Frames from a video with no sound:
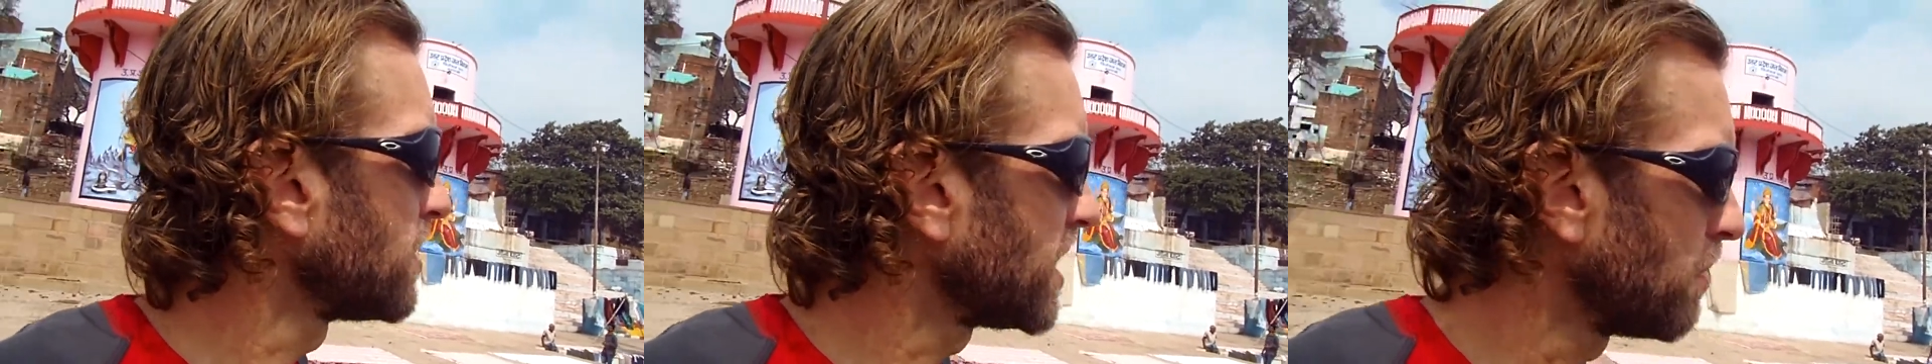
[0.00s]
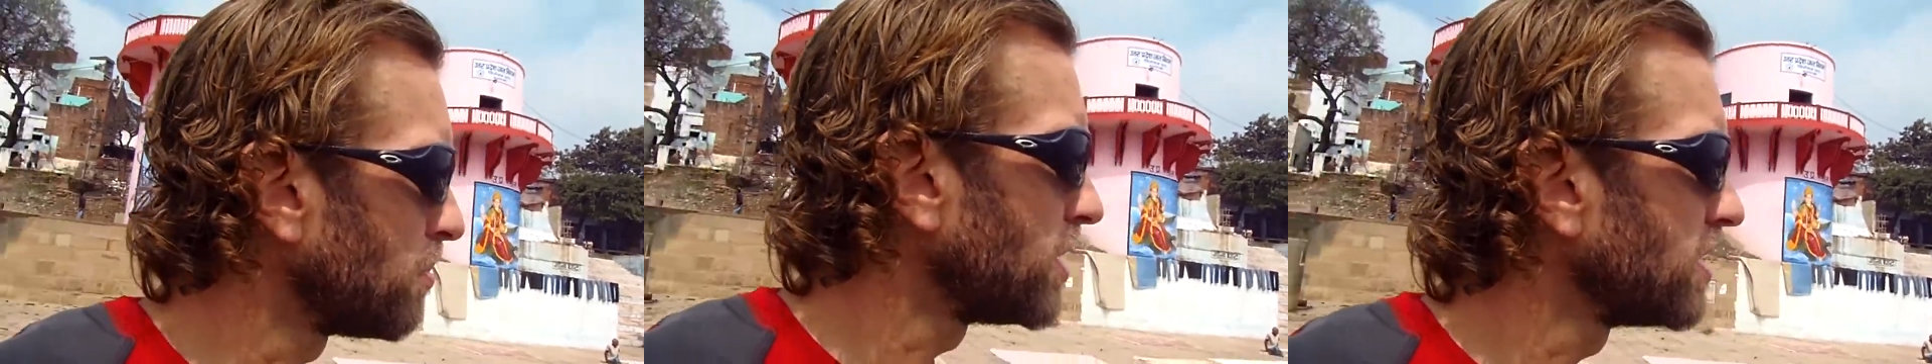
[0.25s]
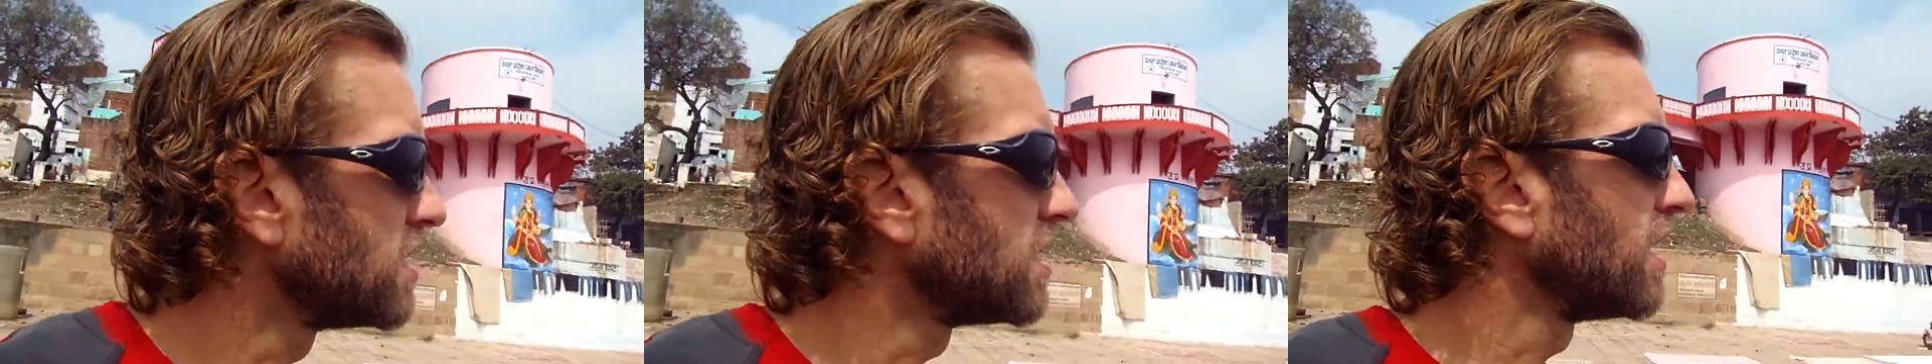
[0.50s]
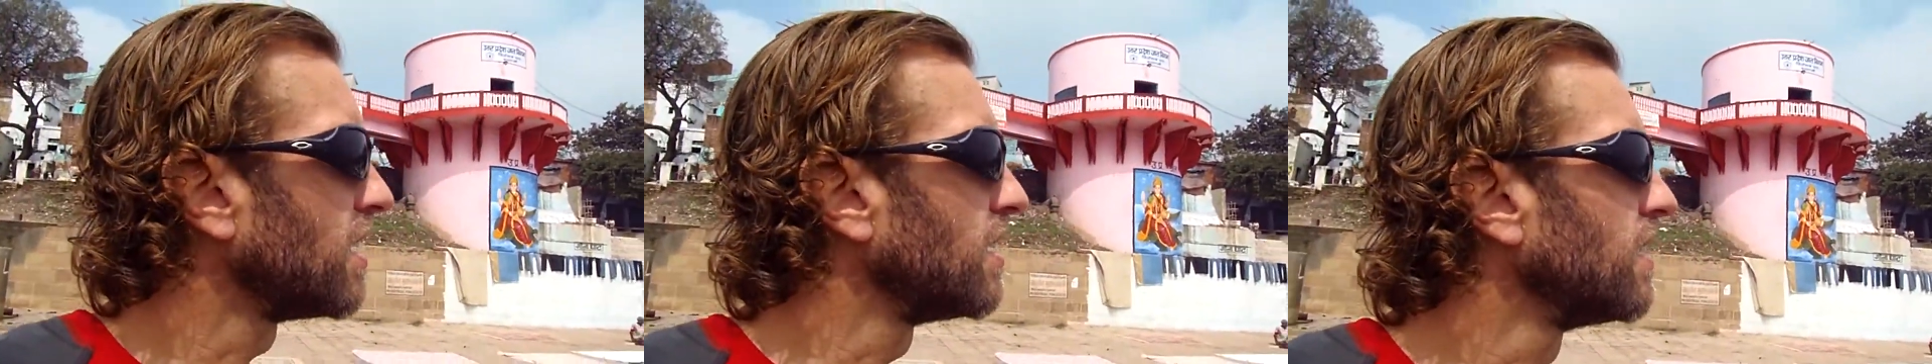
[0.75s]
have that
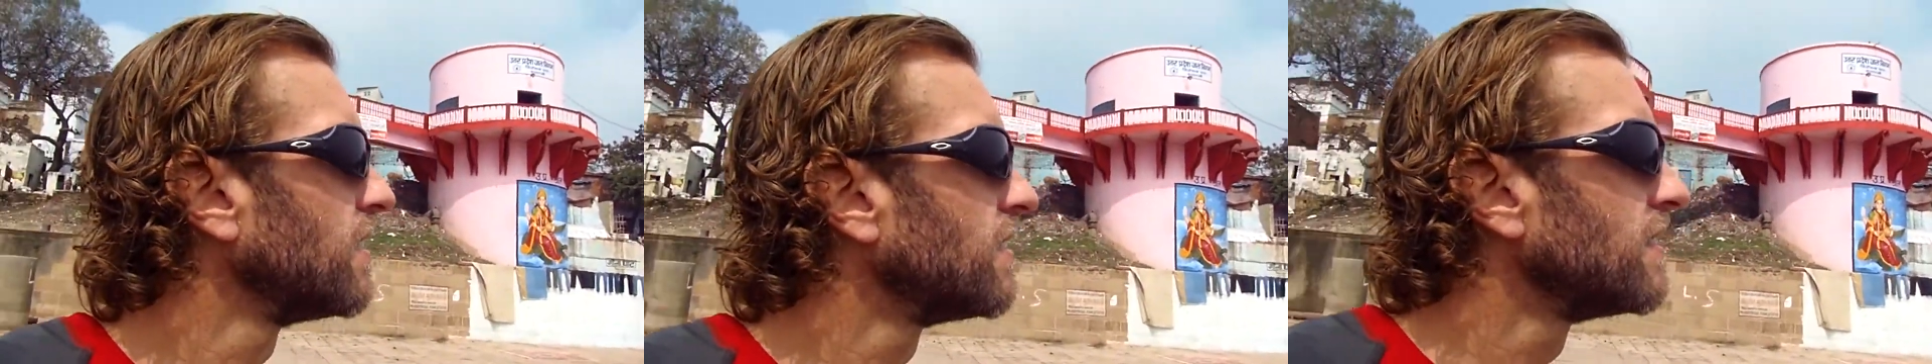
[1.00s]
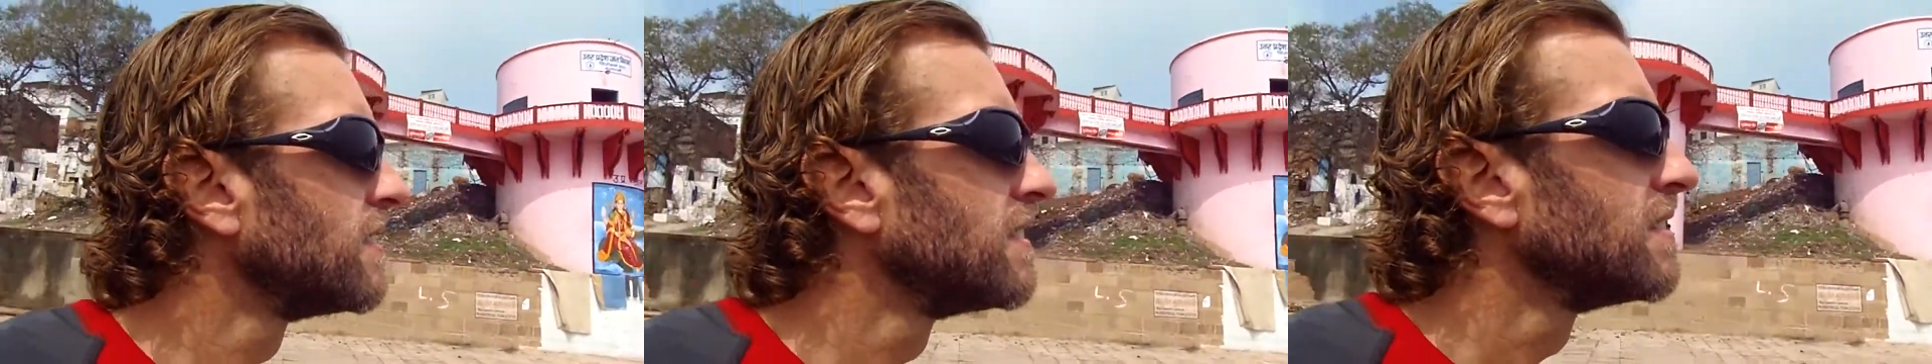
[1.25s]
bridge there.